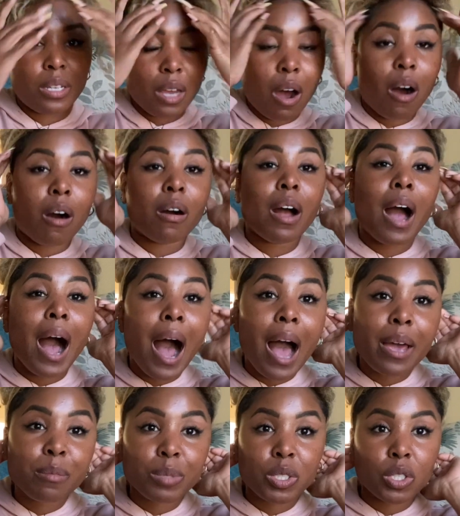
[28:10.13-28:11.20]
Y'all, I
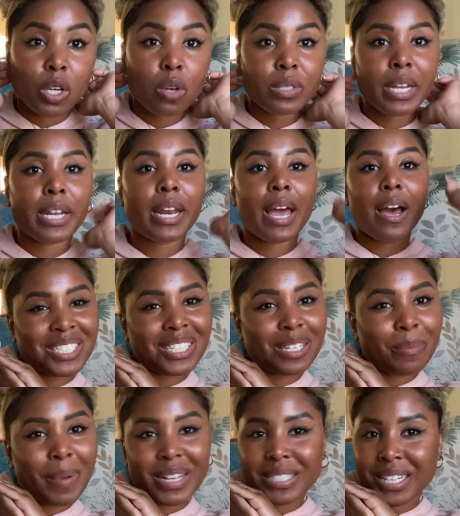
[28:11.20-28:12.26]
am so dead now. Actually,
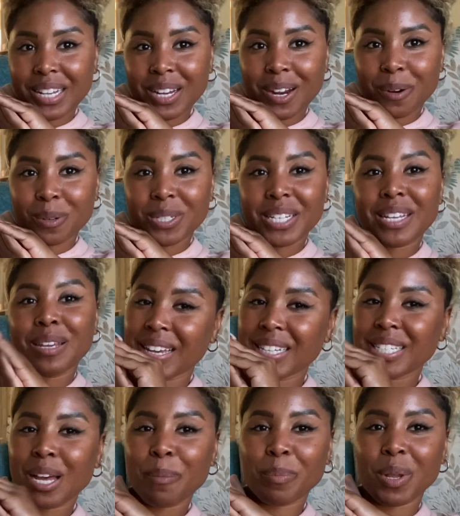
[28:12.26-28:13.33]
my skincare routine
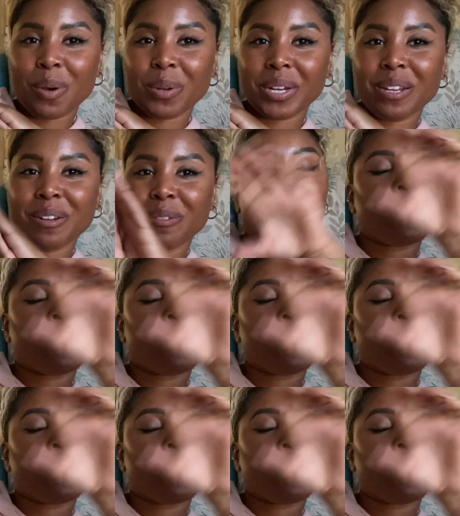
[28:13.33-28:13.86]
is uploaded.